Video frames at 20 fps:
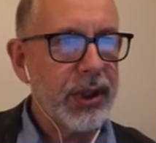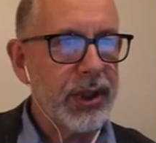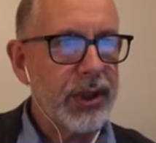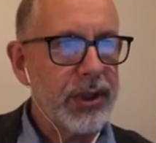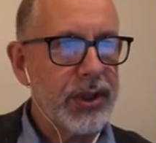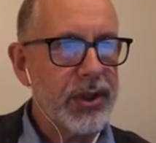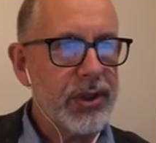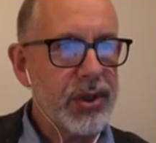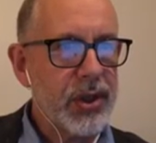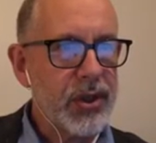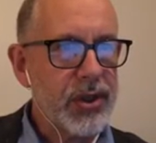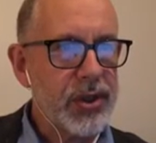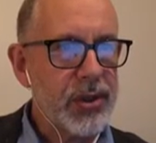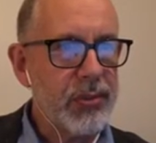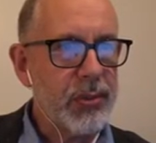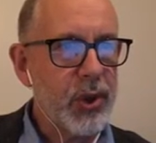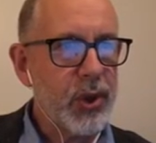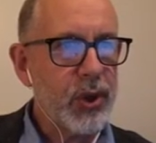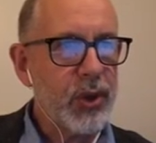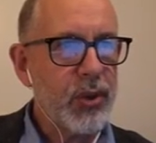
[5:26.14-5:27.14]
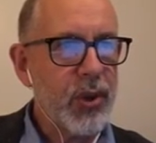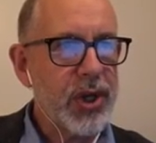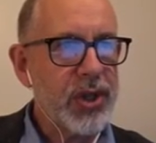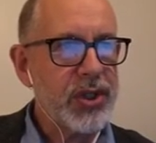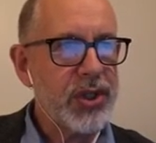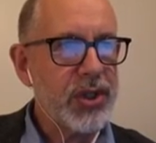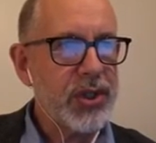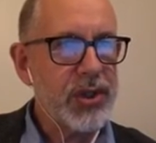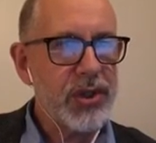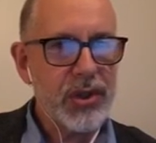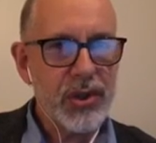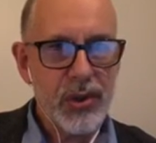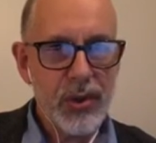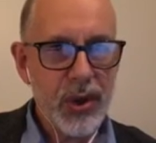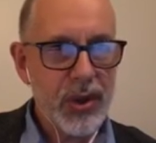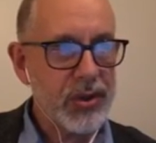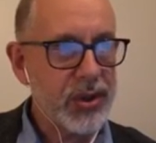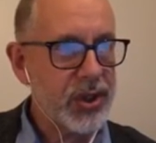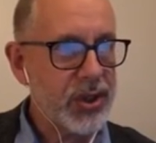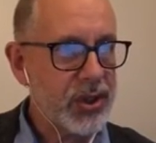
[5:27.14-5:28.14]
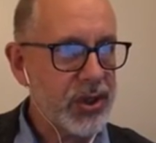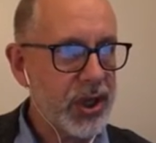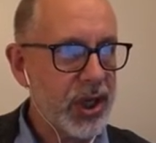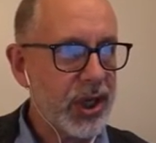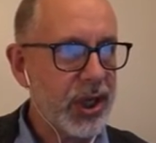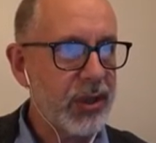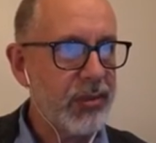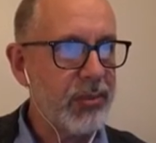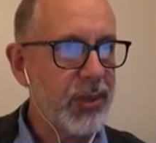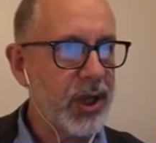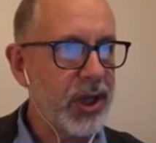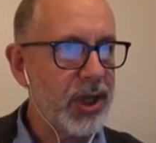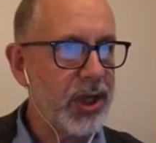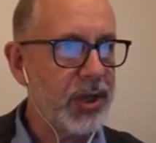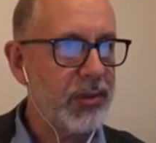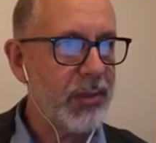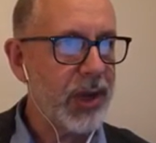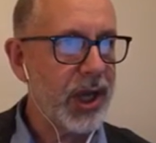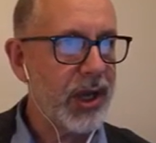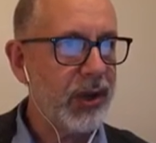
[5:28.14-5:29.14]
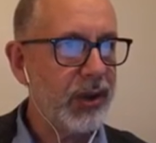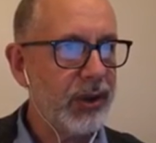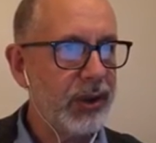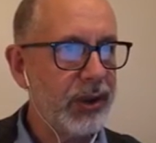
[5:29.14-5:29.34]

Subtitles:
just got some more questions through. I'll just check in my email.